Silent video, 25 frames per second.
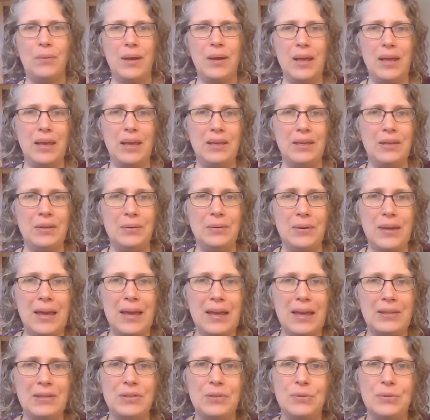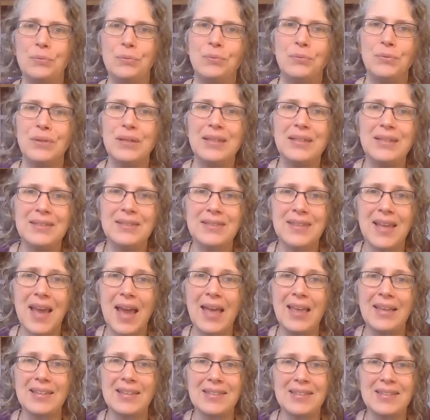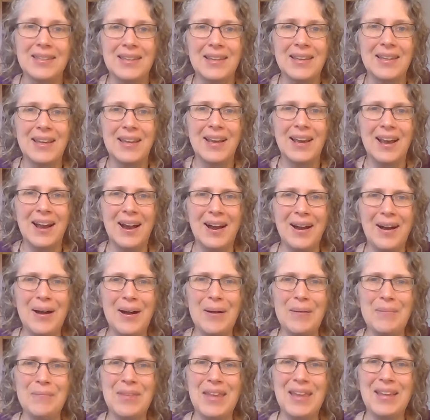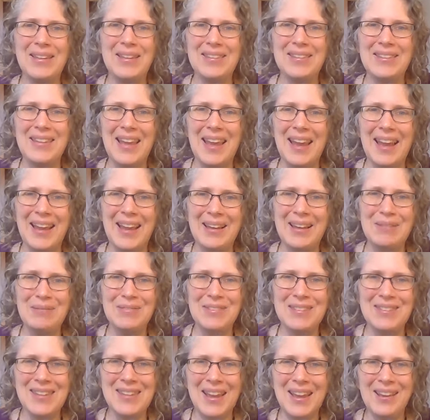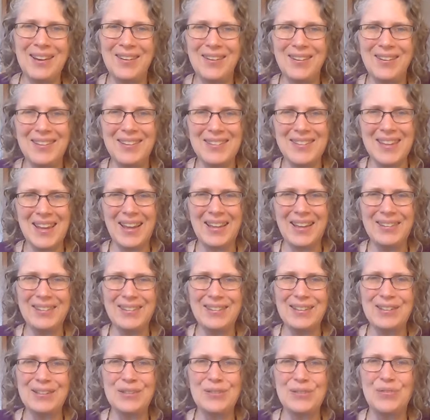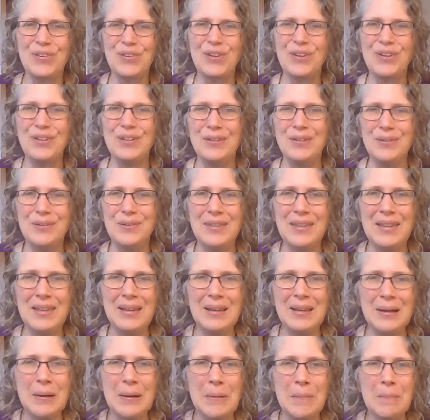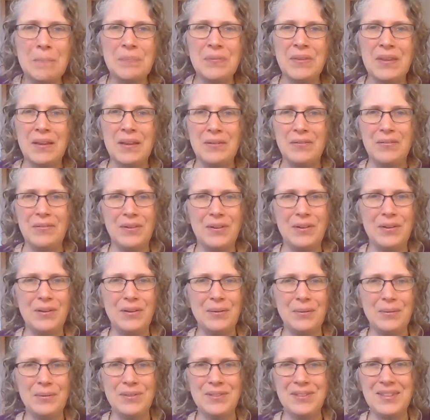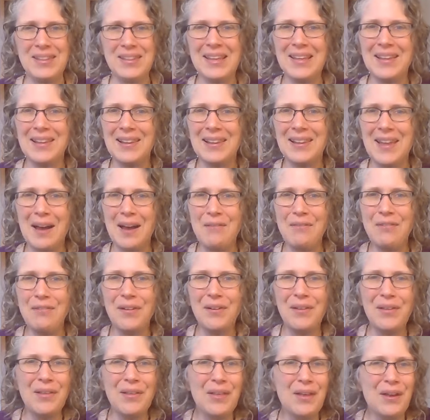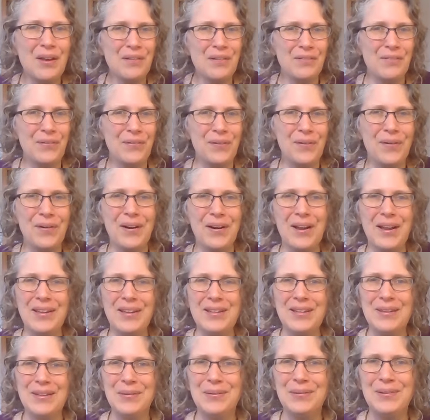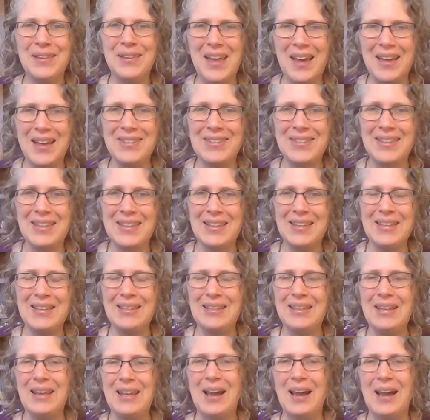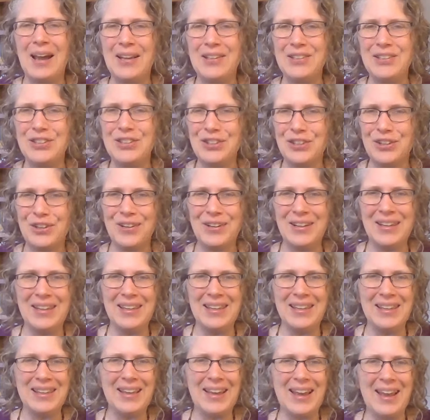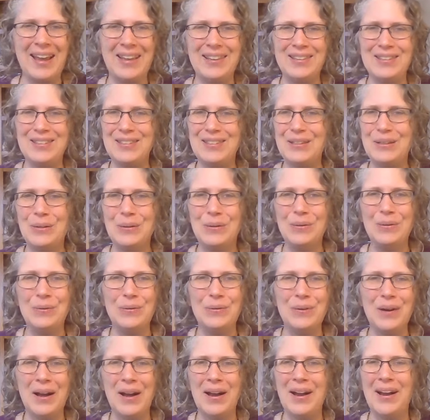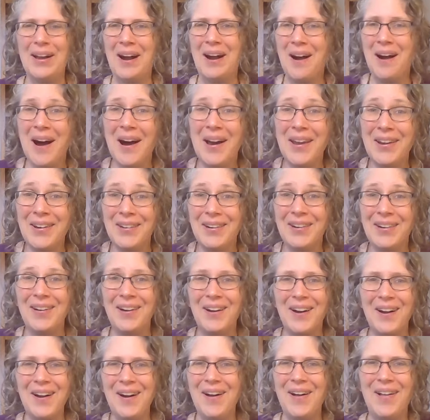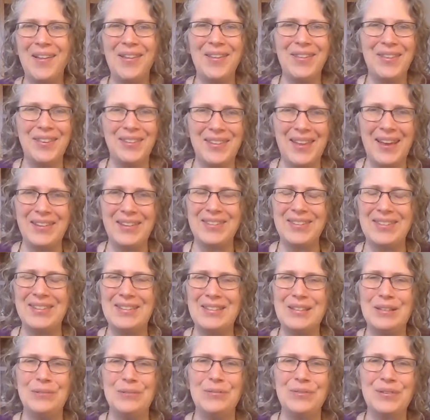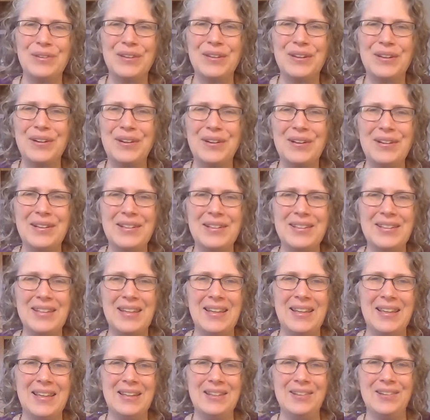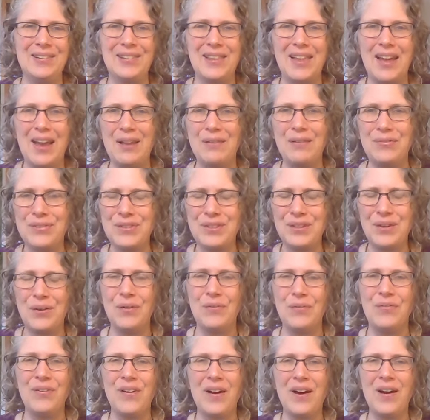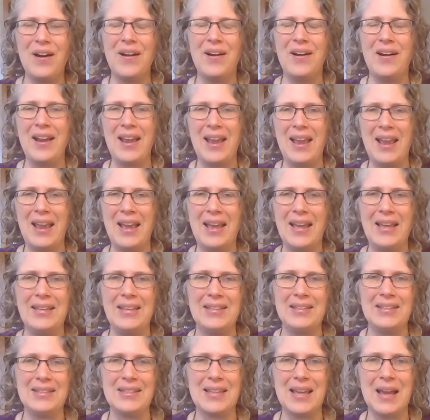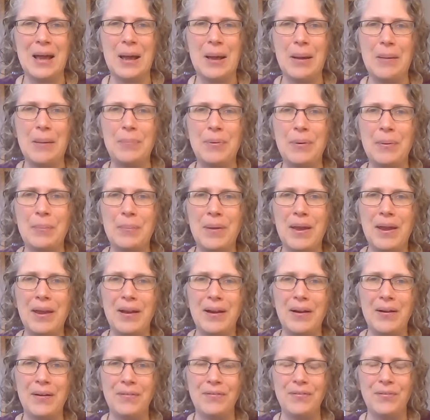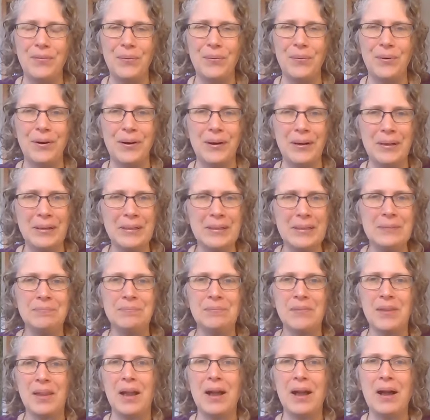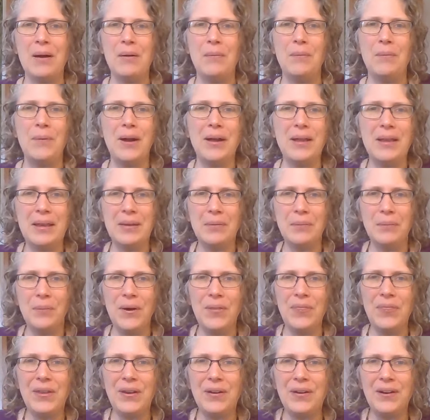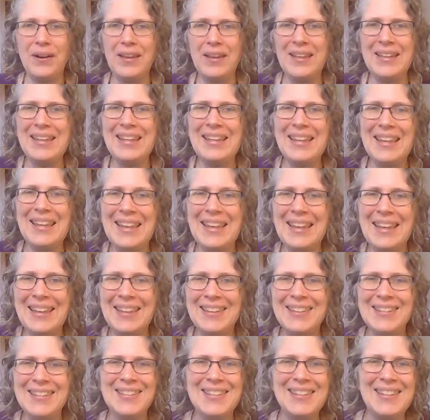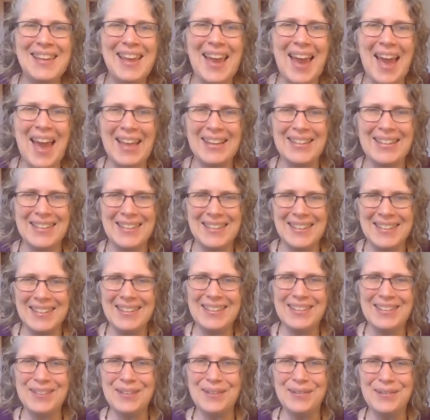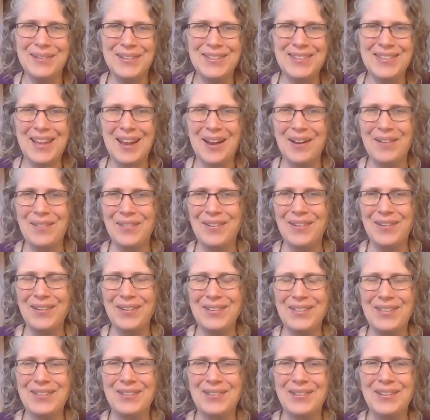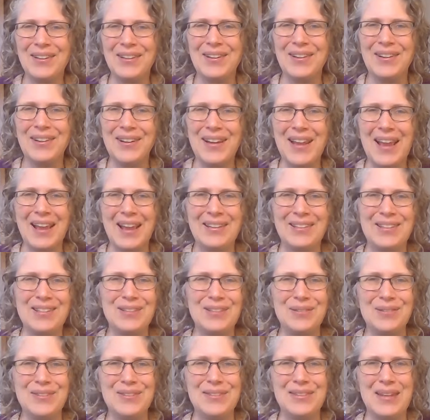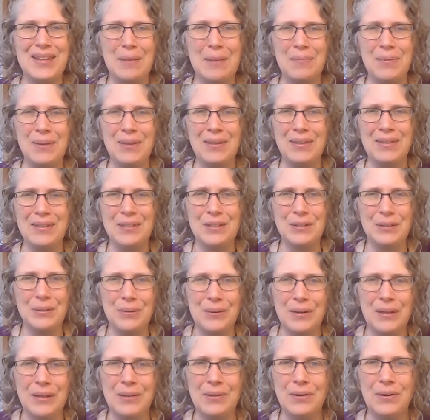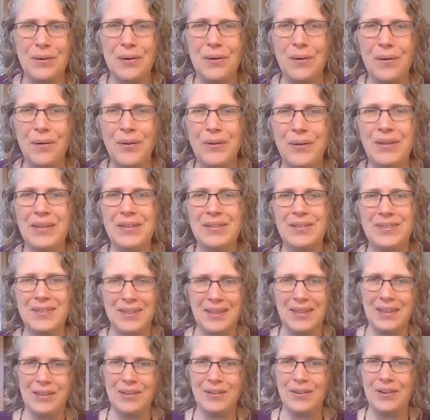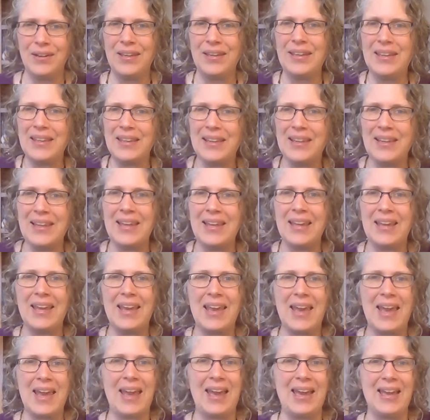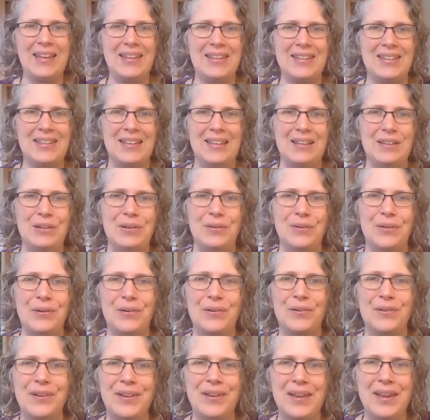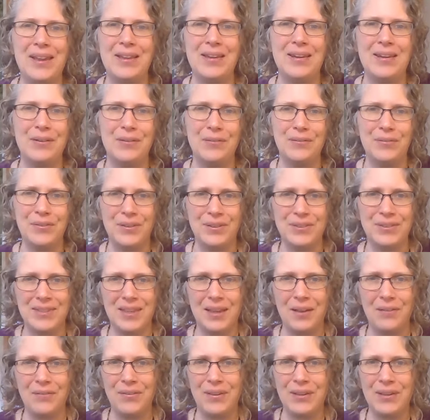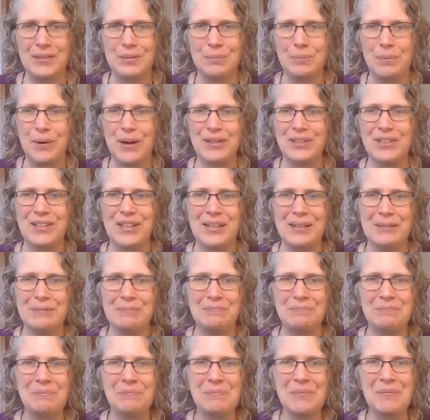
when you get to reset um, and and set your intentions for a new year, for a new skill level, for a new lesson uh, journey as you uh, honor all the lessons you've learned in your life so far and uh, prepare for uh, what what there is yet to discover, to learn, and to step into in your wholeness, in your healing, and in your creative self expression.